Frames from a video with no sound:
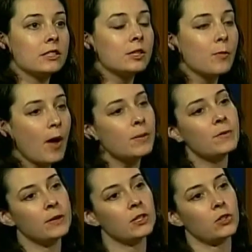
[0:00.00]
Does the
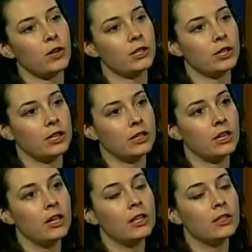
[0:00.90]
Obama
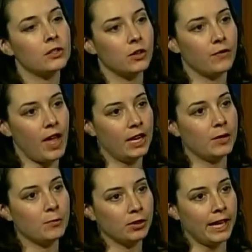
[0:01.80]
administration deserve
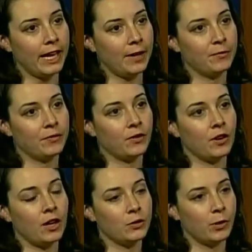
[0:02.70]
any blame
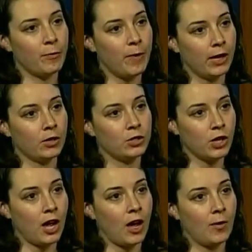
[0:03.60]
for not doing a better
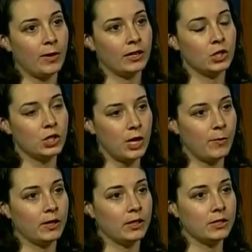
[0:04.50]
job in
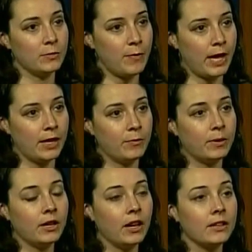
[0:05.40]
shaping the
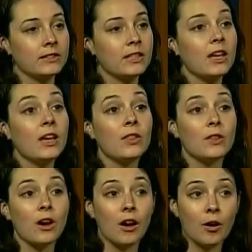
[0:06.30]
debate? Because
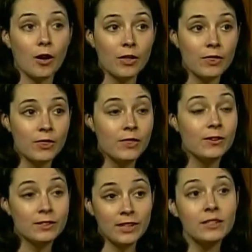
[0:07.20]

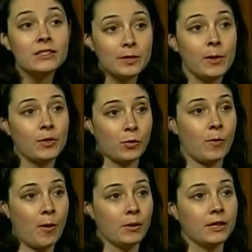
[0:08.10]
it does seem that the
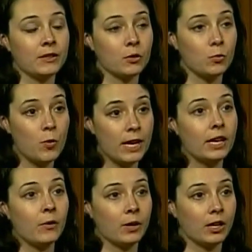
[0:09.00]
Republicans are
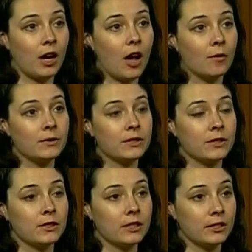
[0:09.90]
winning when it
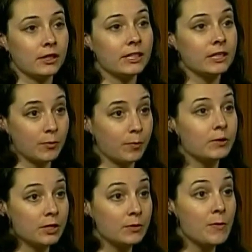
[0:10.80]
comes, at least
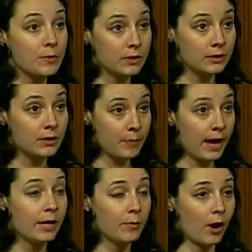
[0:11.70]
the
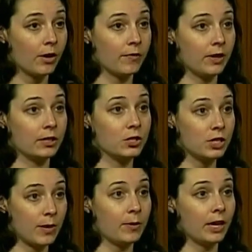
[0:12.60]
debate part of it, and
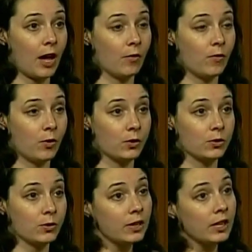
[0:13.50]
shaping how
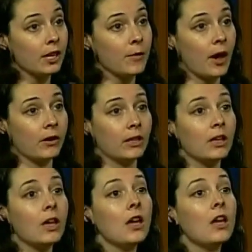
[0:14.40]
voters are thinking about
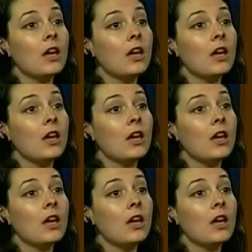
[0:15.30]
it